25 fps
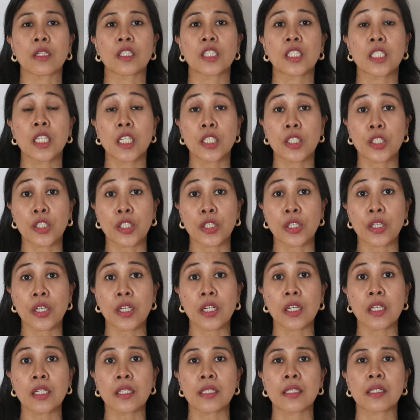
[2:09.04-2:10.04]

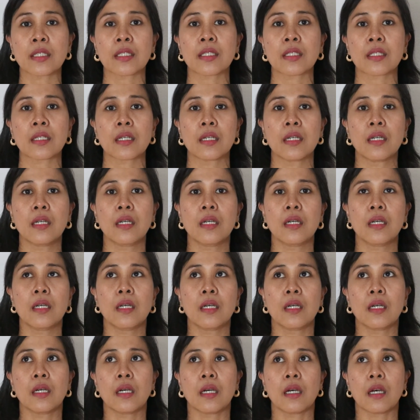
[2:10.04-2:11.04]
teachers,
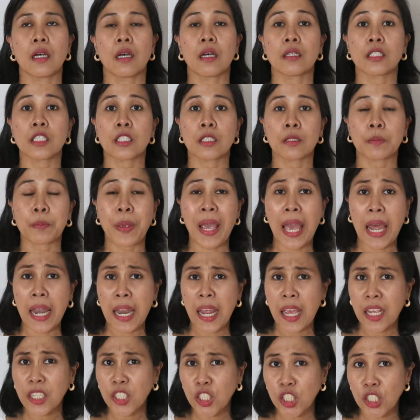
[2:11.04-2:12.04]

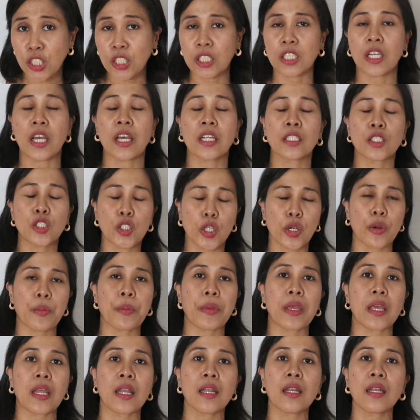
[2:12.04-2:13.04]
Spanish and
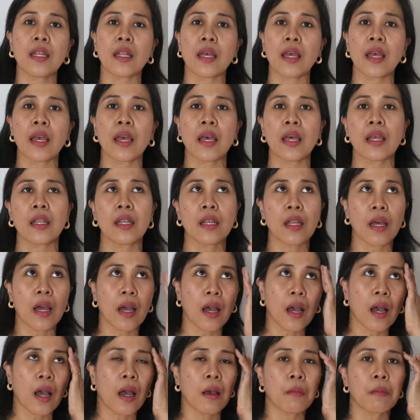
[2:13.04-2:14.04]
German, and
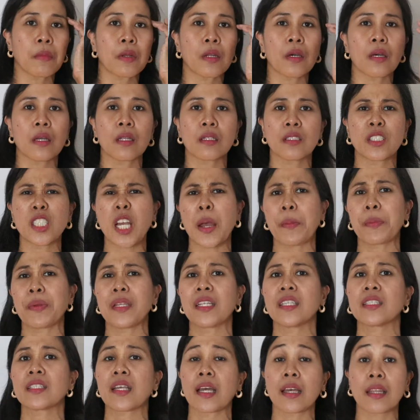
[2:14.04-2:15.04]
I'm not
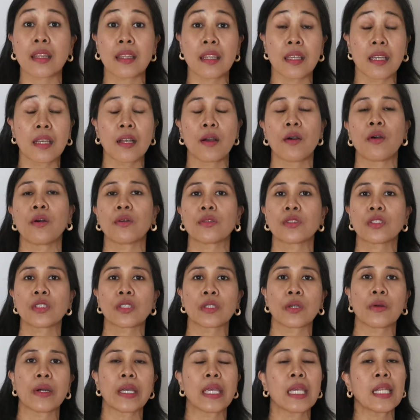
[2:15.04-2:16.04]
Japanese, I think
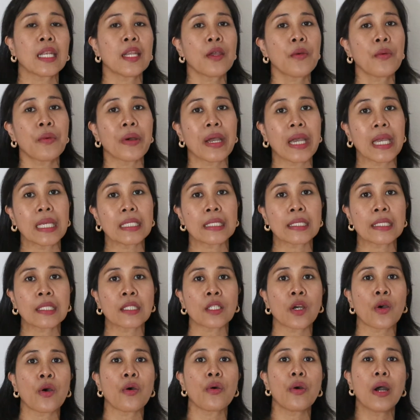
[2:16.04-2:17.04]
also. Anyway,
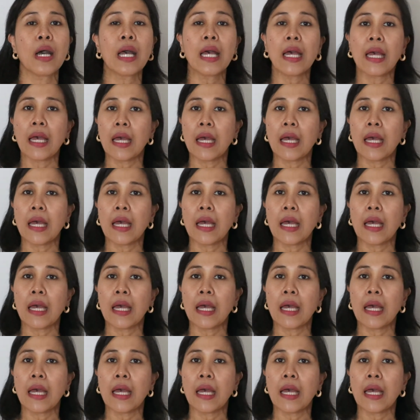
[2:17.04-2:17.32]
so